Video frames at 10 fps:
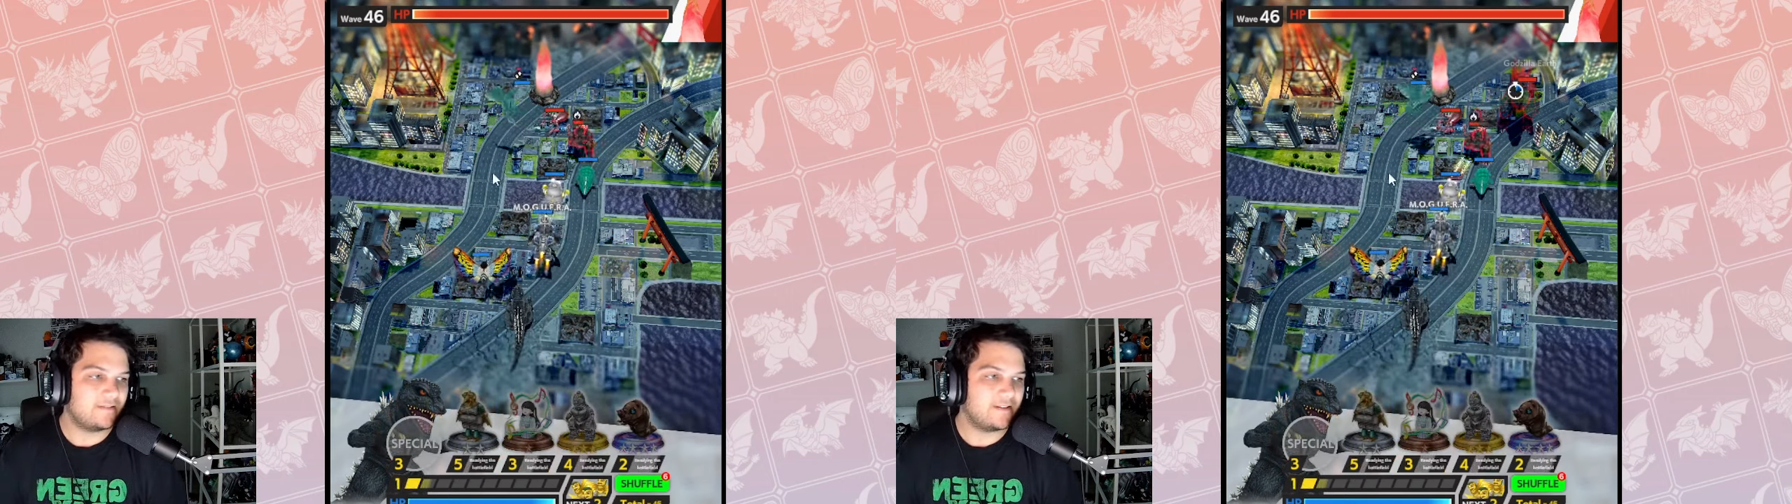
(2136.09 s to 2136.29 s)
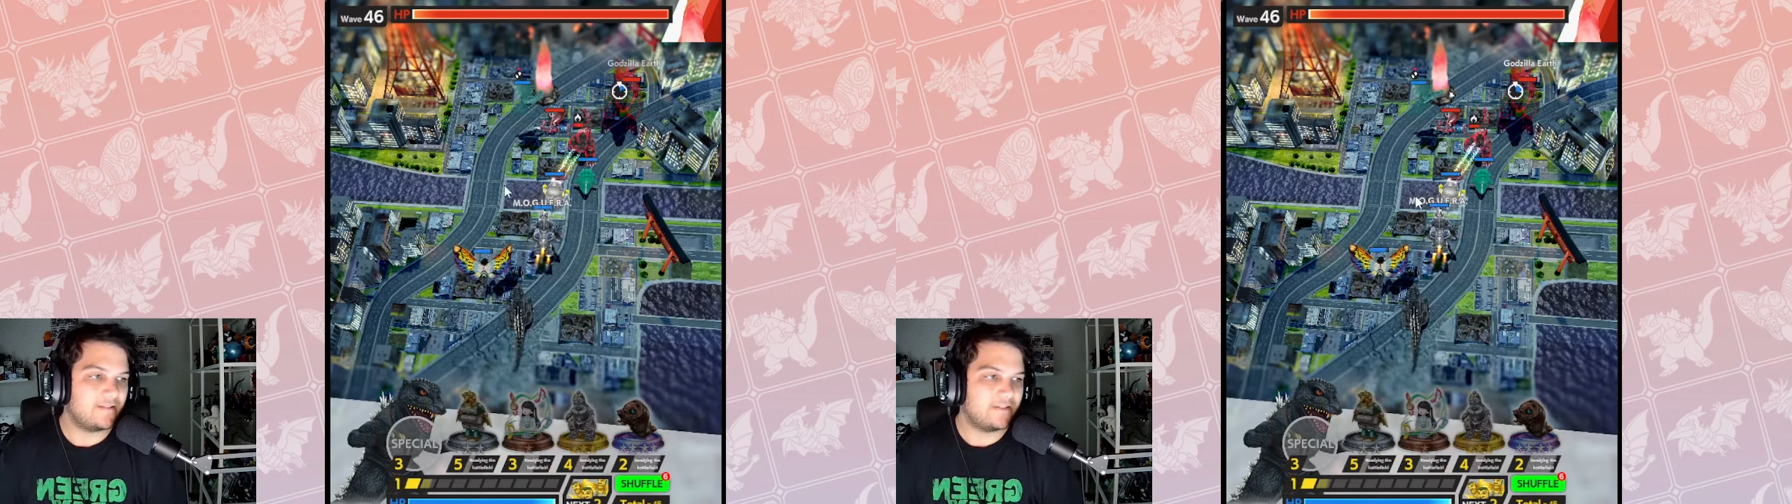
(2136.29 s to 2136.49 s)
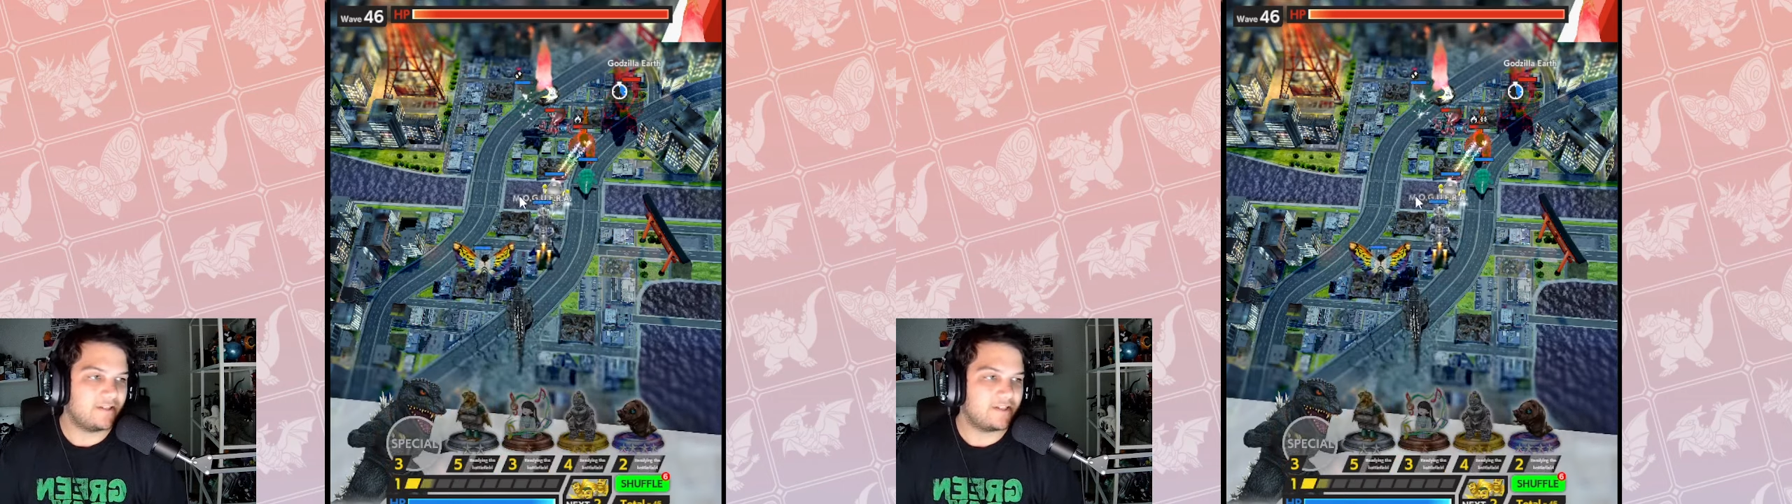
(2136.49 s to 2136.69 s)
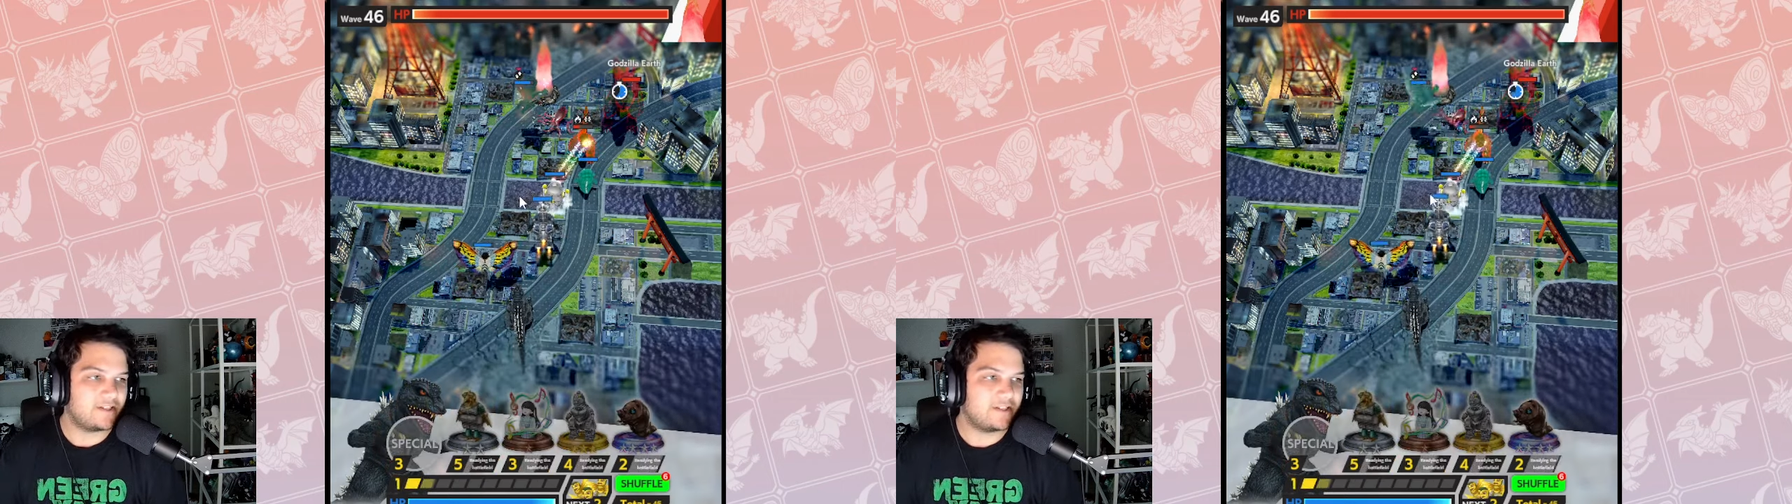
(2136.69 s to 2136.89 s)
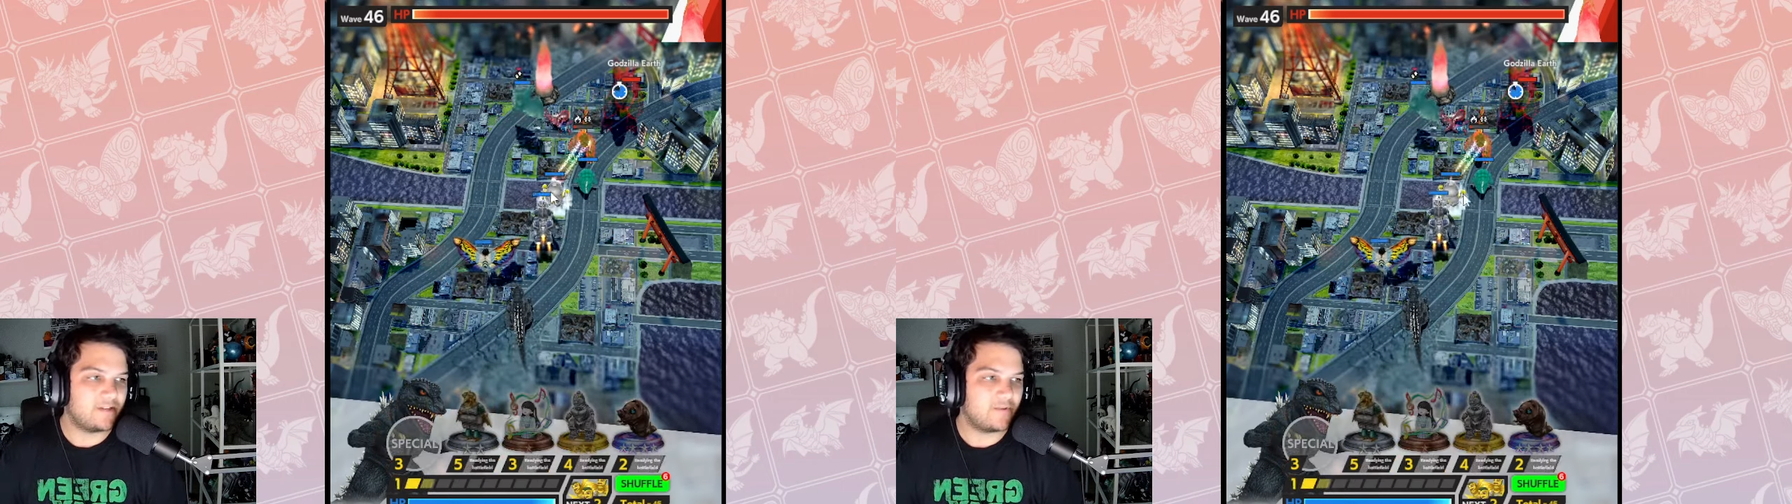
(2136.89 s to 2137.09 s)
Lovely to
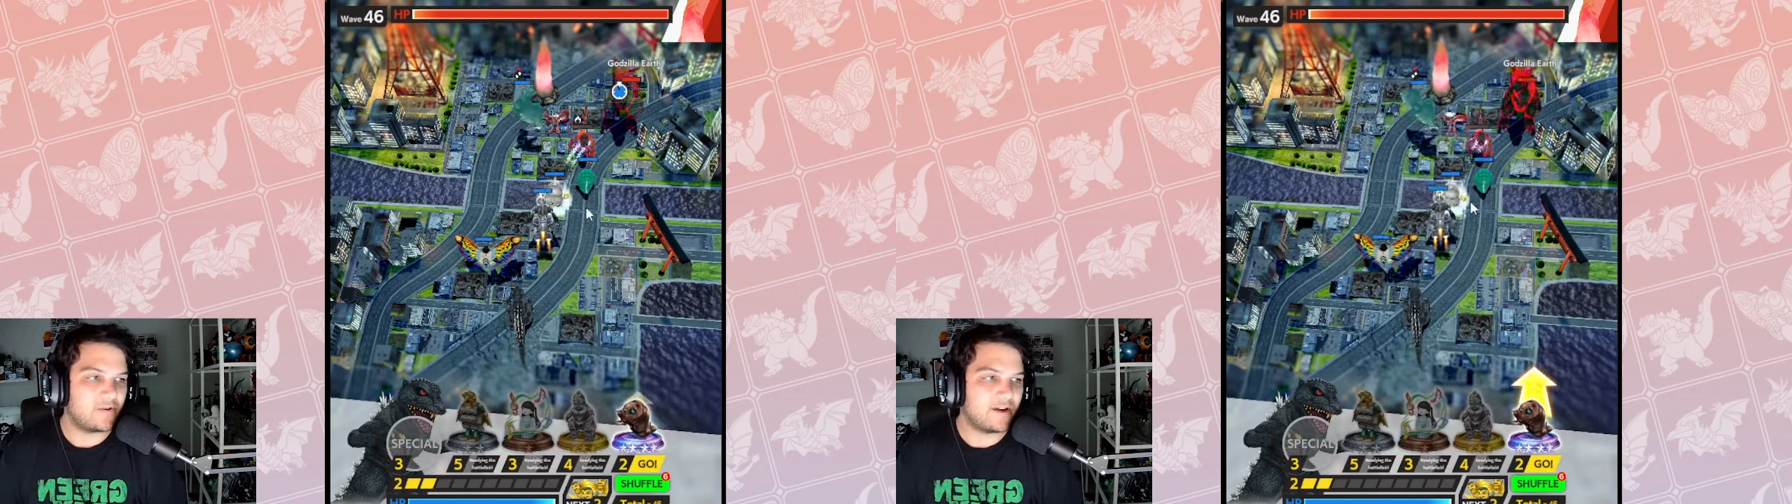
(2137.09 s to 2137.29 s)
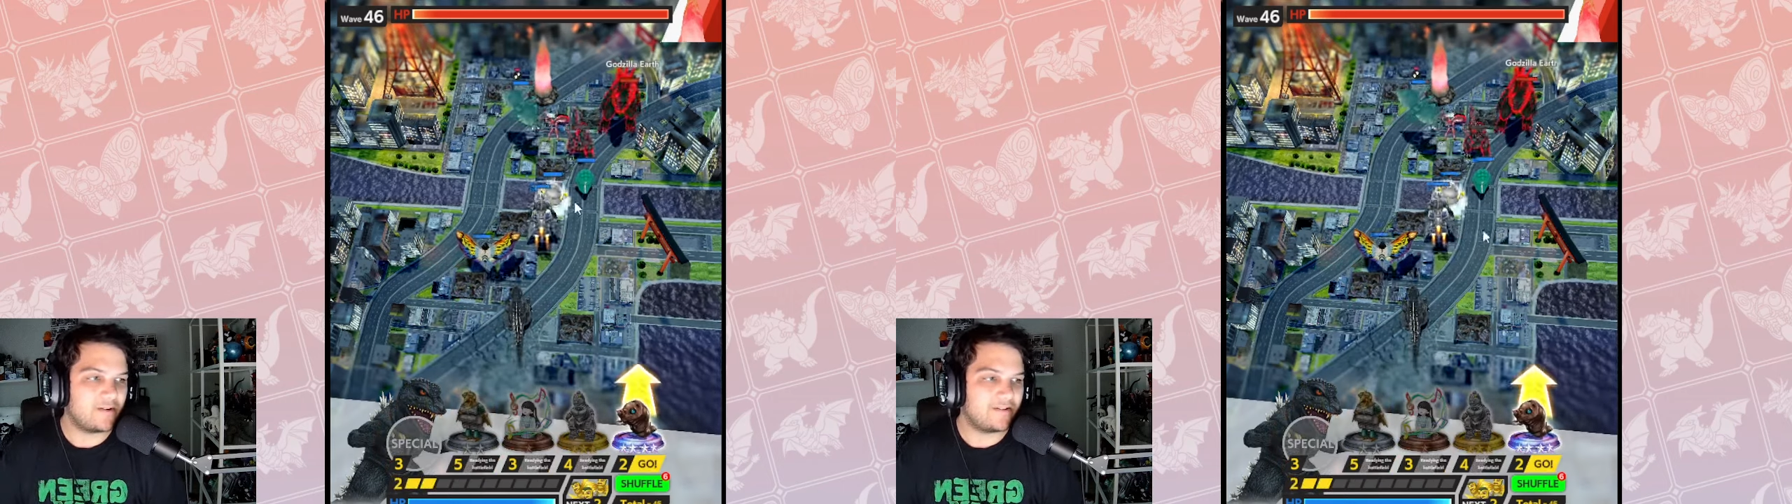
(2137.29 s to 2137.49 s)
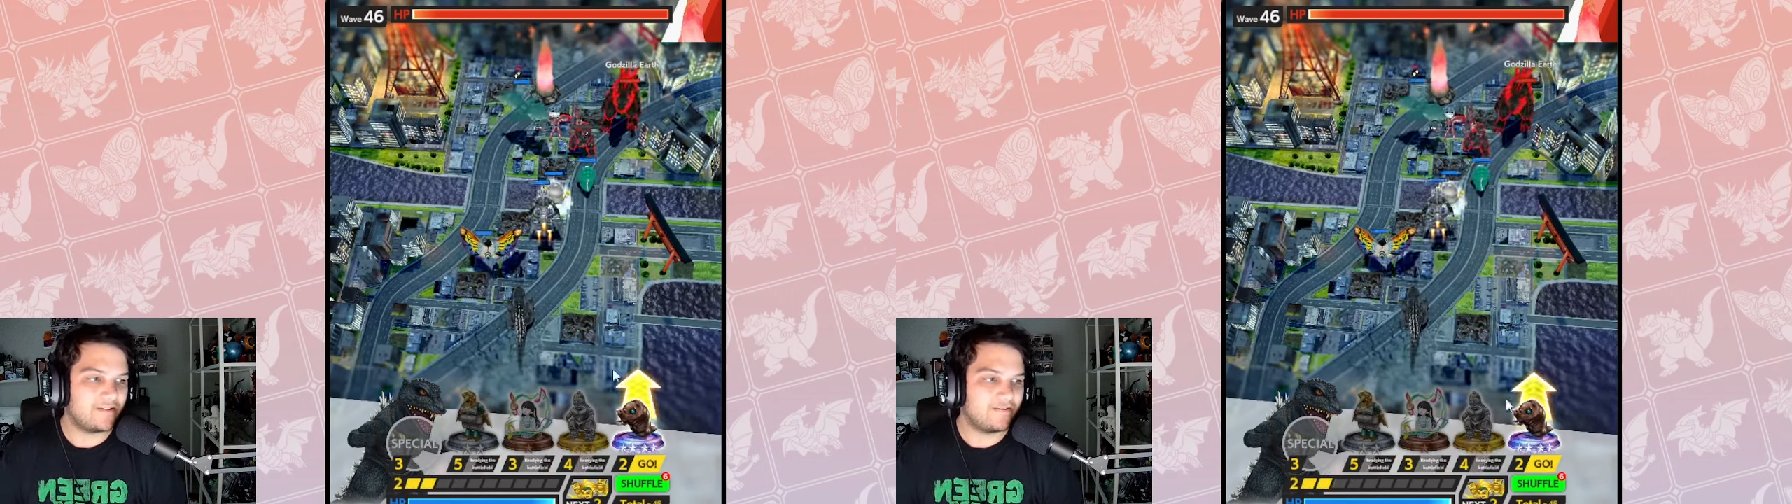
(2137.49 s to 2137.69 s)
see you, Ogera.